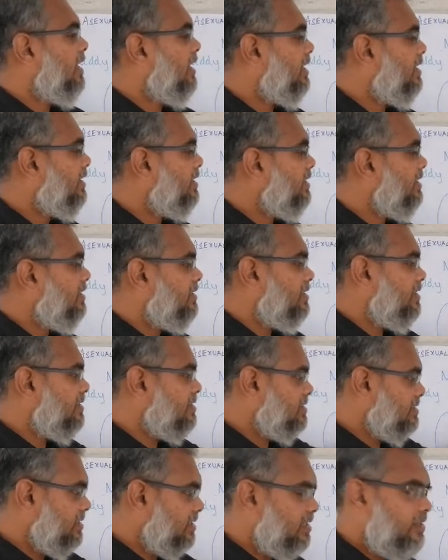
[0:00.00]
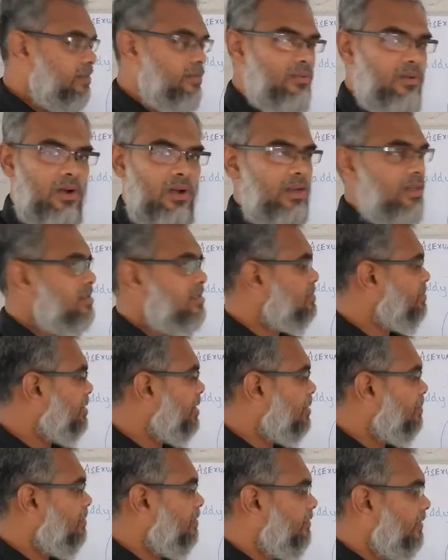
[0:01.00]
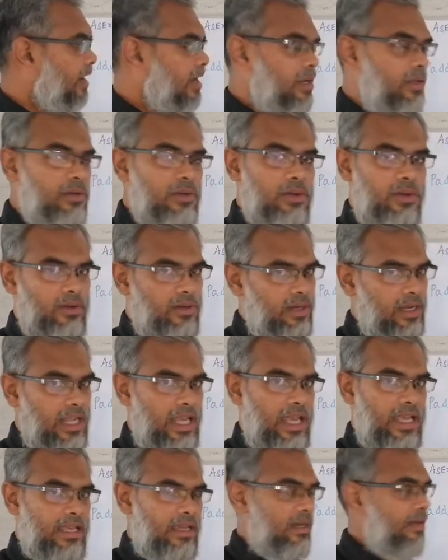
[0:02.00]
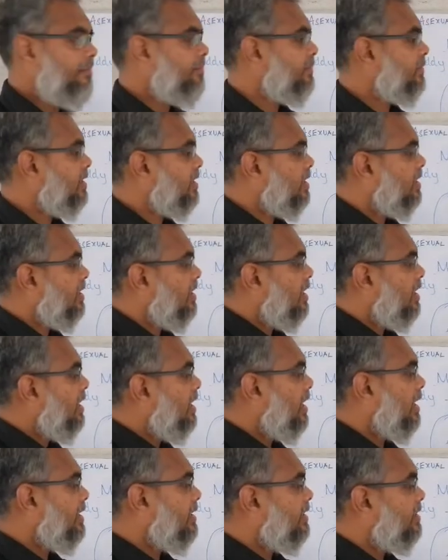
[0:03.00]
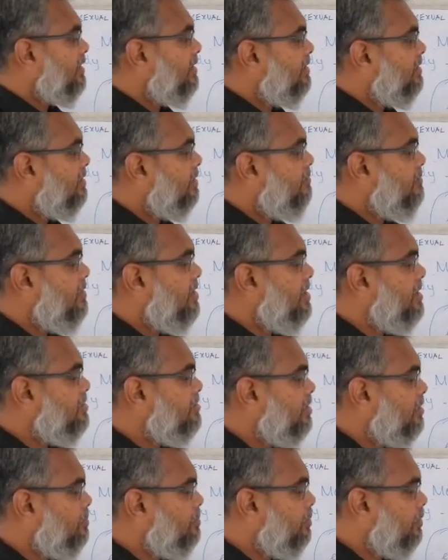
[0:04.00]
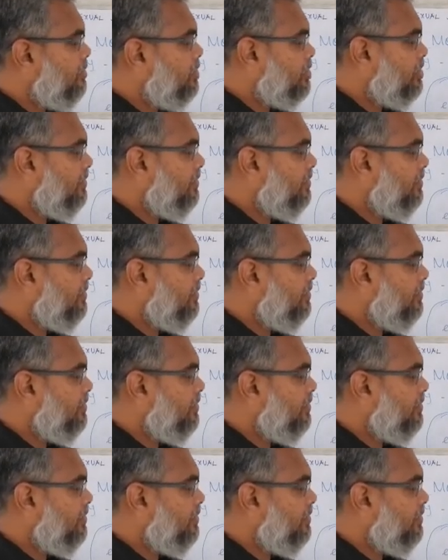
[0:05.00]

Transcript: and the seed wall is made up of aleuron layer, and the major portion